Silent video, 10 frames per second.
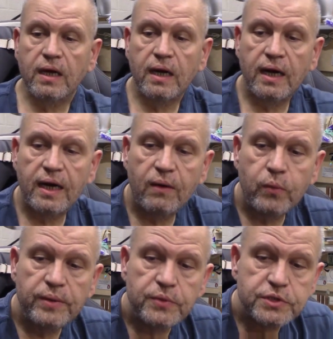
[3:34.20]
Uh,
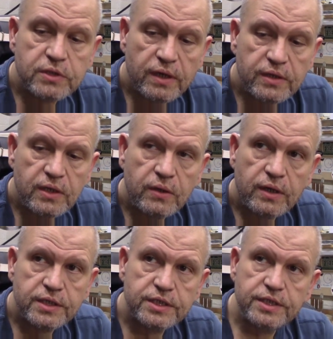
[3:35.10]
we will start the
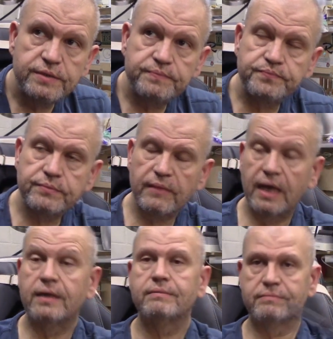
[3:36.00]
auction,
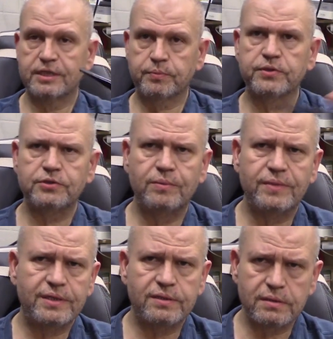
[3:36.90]
and it's
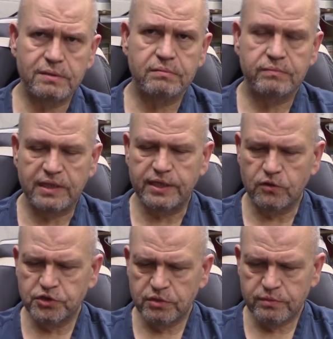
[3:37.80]
presumed that you're
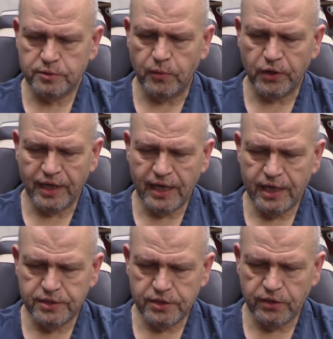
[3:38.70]
legal smoking
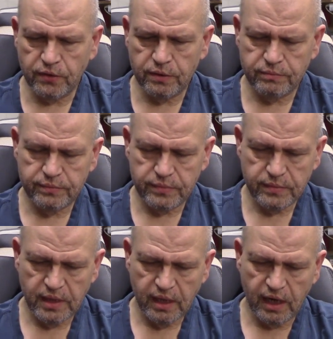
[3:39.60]
age in your
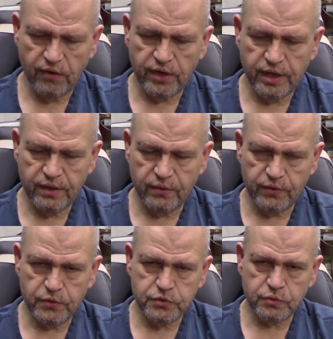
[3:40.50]
area and all
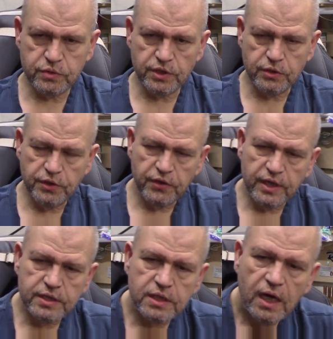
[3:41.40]
those sorts of good
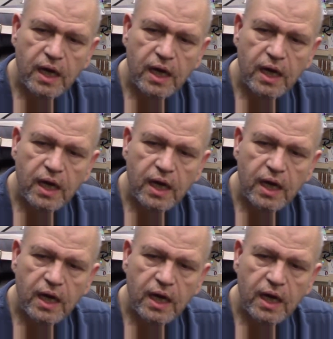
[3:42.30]
things.